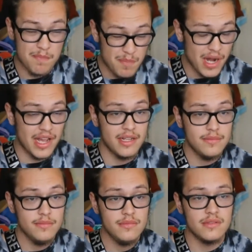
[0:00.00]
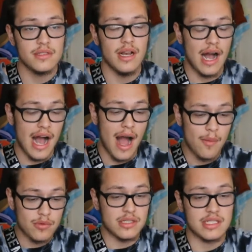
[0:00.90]
But
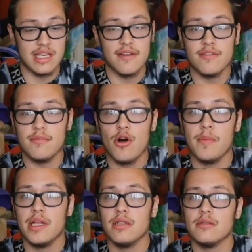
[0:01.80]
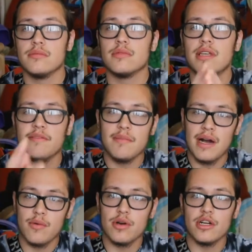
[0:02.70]
I'm gonna give a moment, give
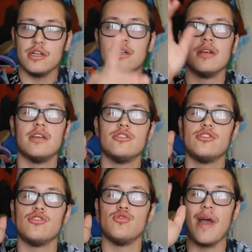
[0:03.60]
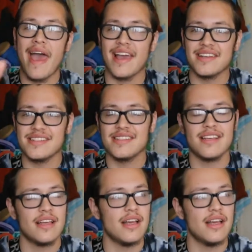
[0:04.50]
my word to X.